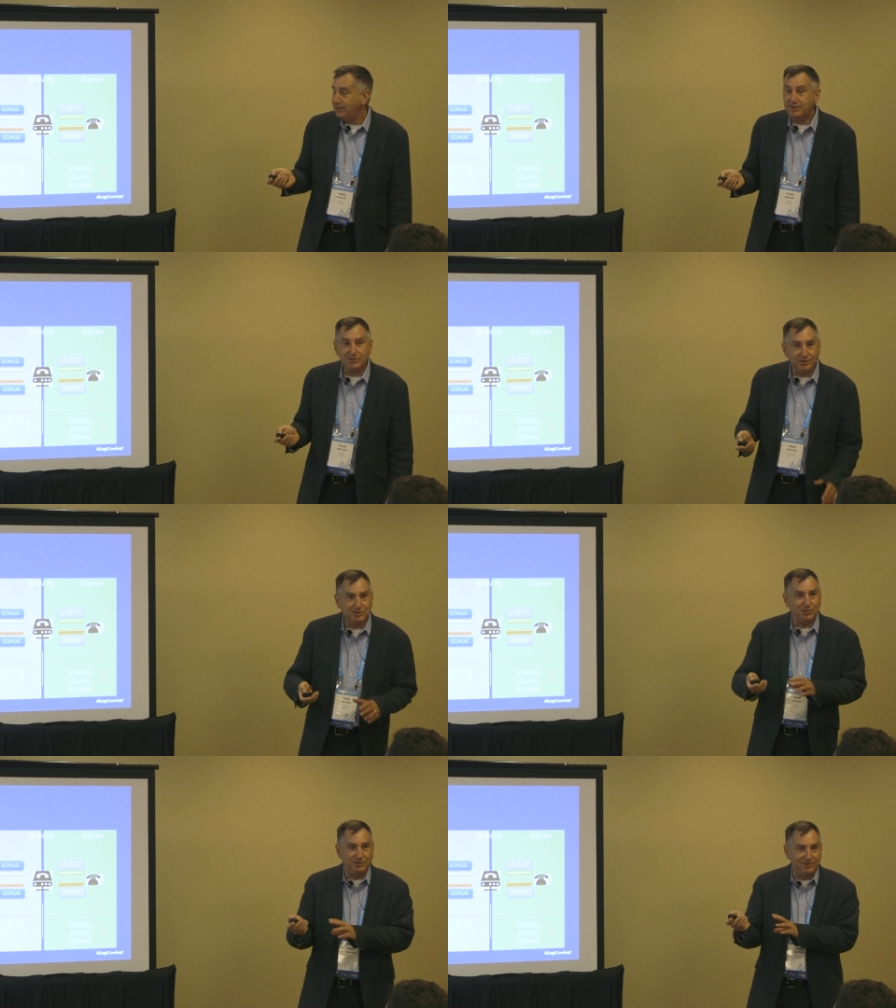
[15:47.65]
It's going
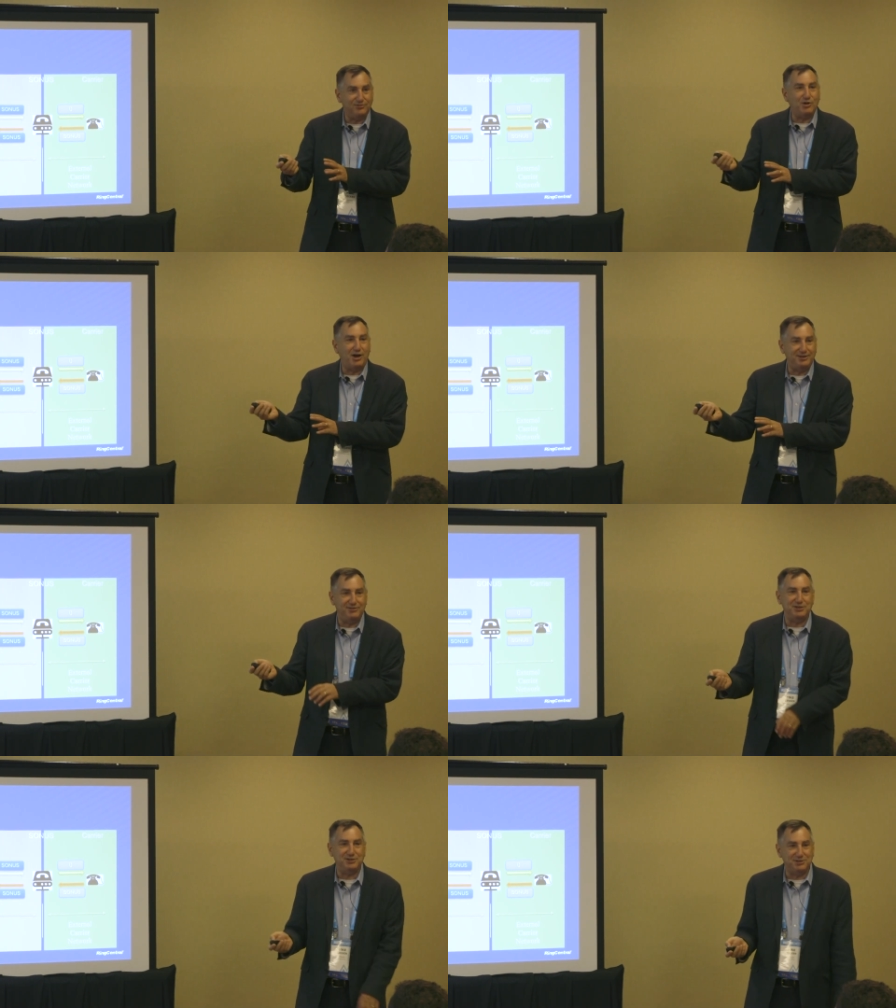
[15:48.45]
to turn into fraud
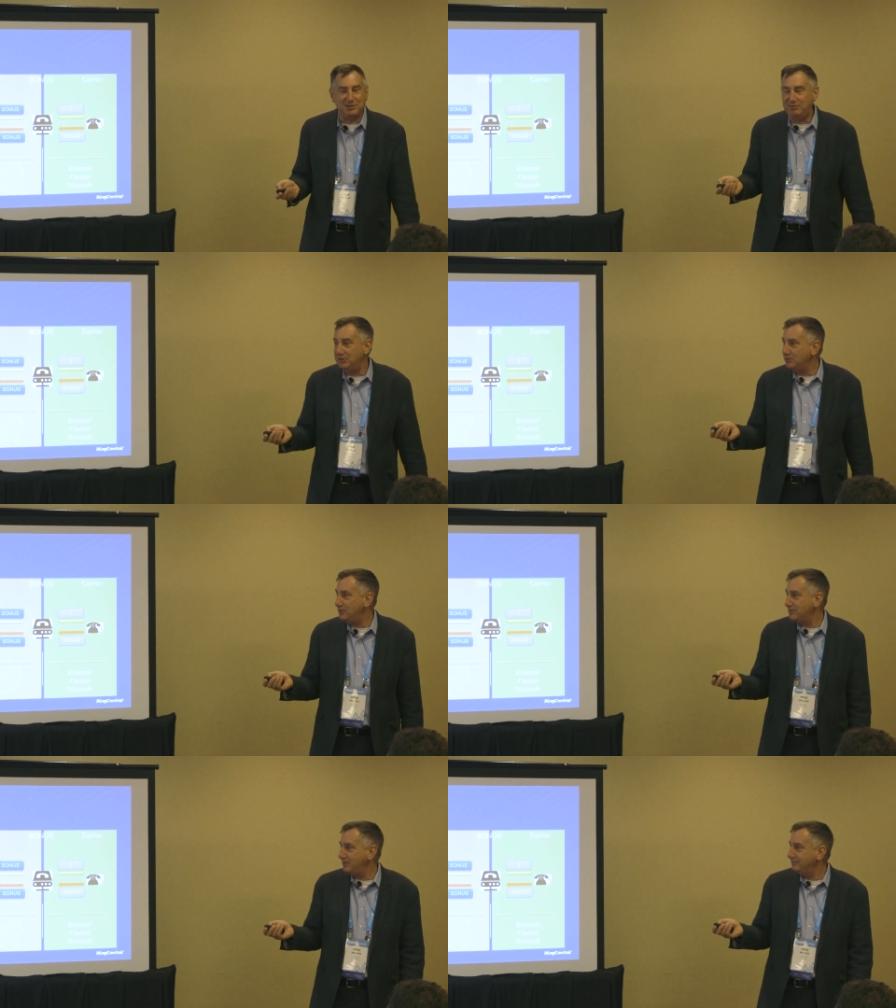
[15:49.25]
eventually. It's going to be
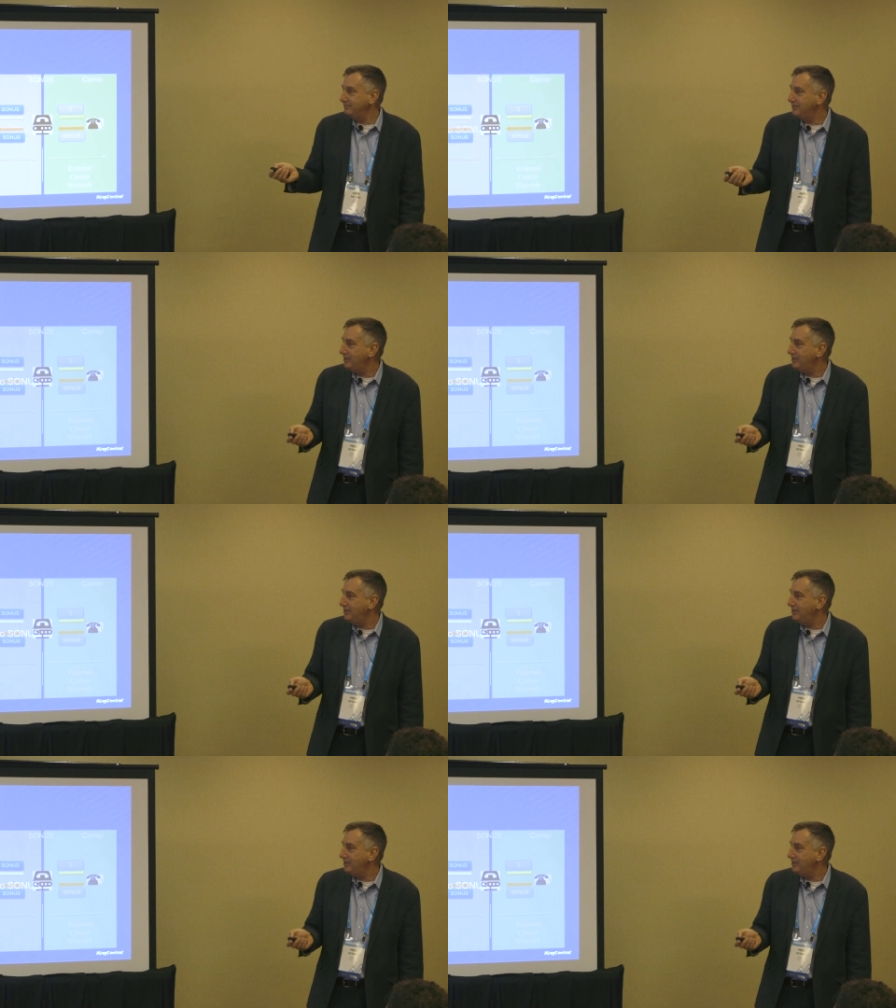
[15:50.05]
interesting.